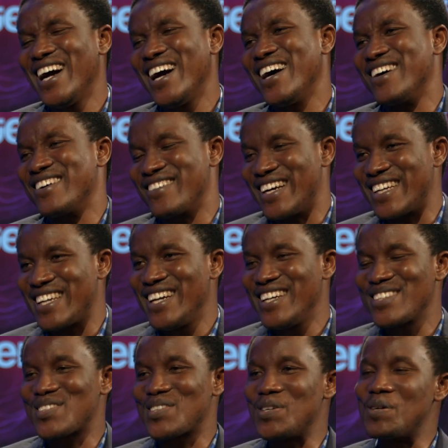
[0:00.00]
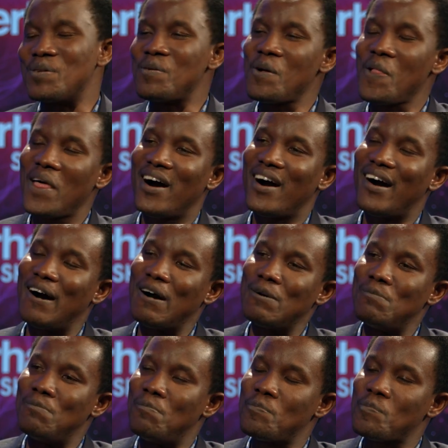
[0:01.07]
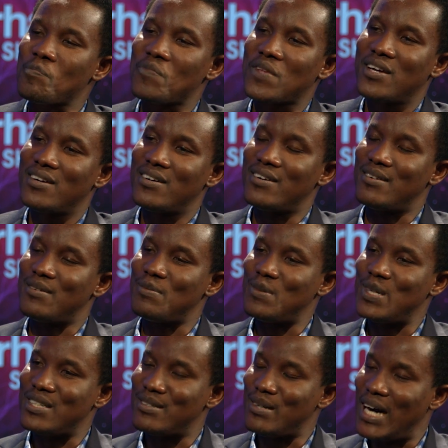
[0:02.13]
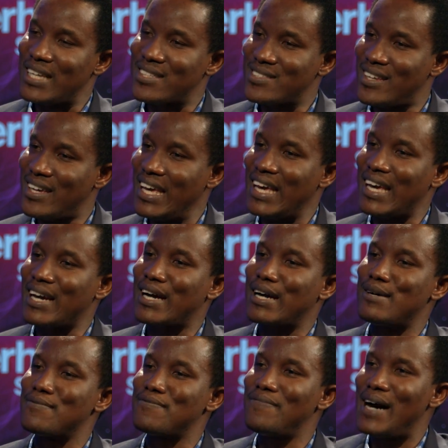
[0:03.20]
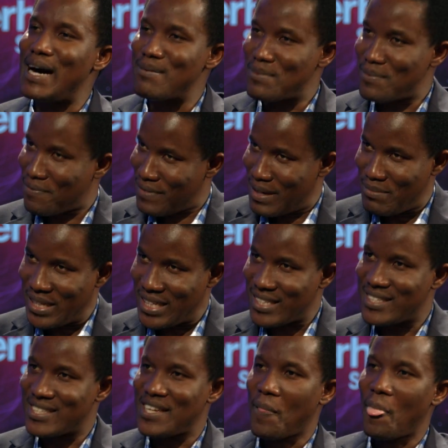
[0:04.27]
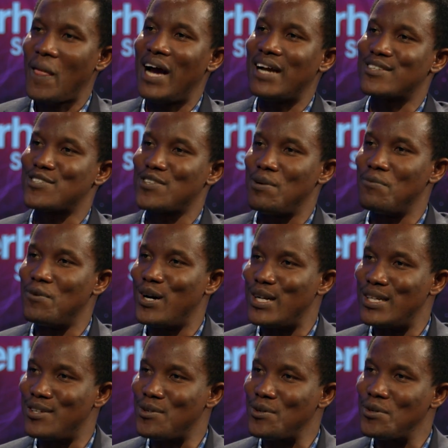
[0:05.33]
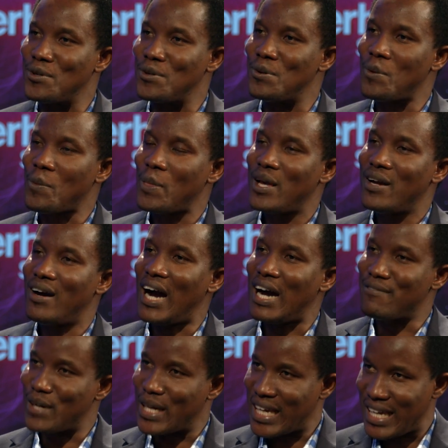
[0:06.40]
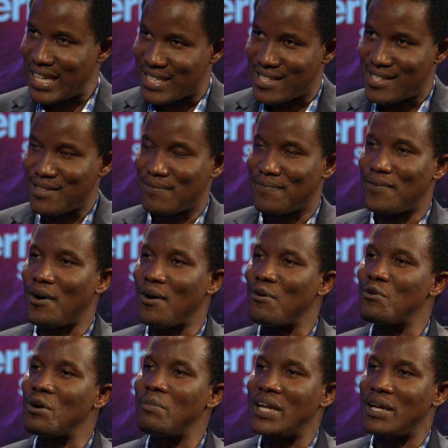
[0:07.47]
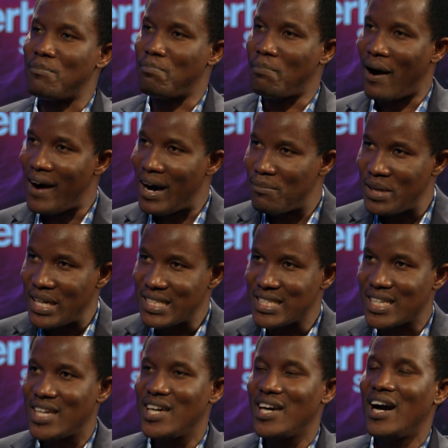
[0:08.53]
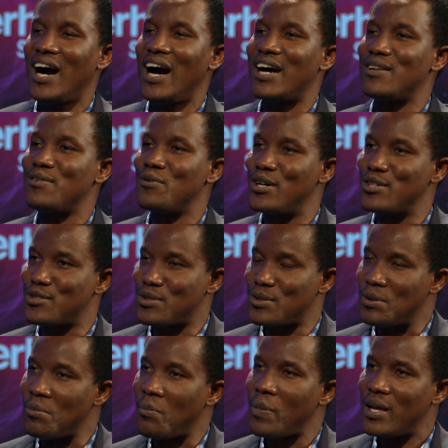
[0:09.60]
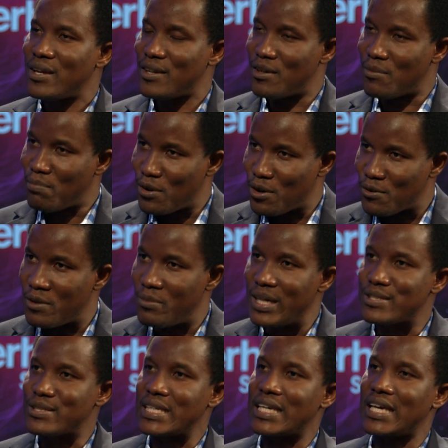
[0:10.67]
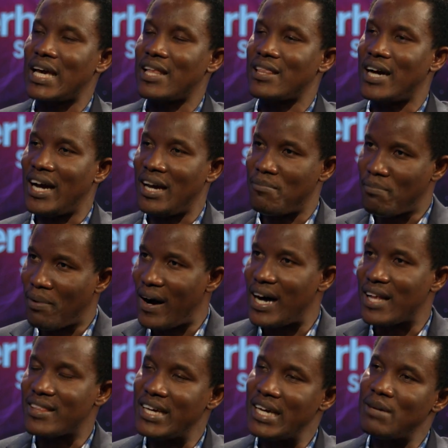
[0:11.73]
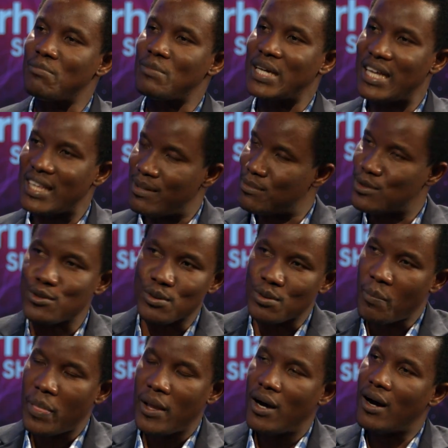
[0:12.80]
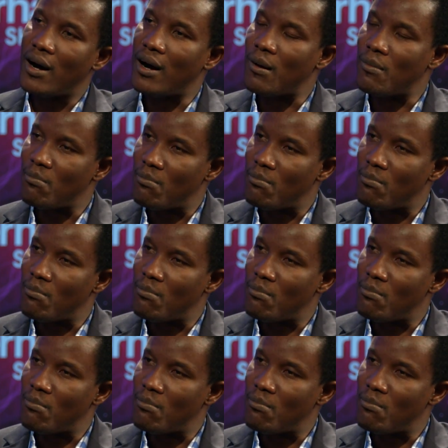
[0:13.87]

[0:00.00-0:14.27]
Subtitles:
All right. So, as a confirmed feminist and someone who advocates for women empowerment and wants to, put women together, empower them, get them to uh,